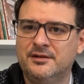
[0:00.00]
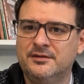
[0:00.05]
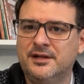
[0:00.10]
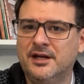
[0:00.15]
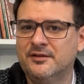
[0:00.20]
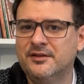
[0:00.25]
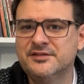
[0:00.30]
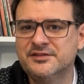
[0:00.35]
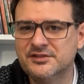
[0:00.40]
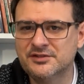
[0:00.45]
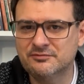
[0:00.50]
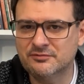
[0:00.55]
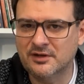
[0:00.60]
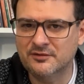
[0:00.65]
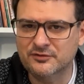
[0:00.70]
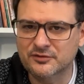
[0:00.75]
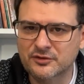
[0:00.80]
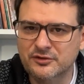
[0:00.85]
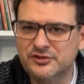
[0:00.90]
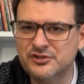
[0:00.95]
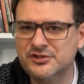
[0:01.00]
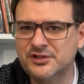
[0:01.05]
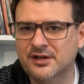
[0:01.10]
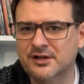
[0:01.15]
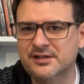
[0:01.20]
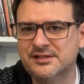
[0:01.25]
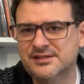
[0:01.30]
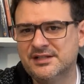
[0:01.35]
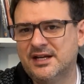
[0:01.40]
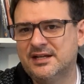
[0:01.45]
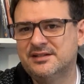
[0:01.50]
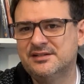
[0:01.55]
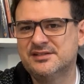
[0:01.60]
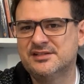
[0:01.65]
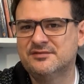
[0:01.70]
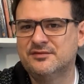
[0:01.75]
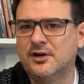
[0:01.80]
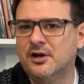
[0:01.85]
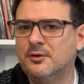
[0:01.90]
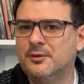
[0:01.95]
Now, this isn't revolutionary. Scientists
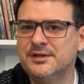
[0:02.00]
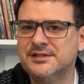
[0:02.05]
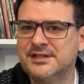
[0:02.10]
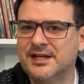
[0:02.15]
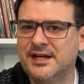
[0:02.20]
have always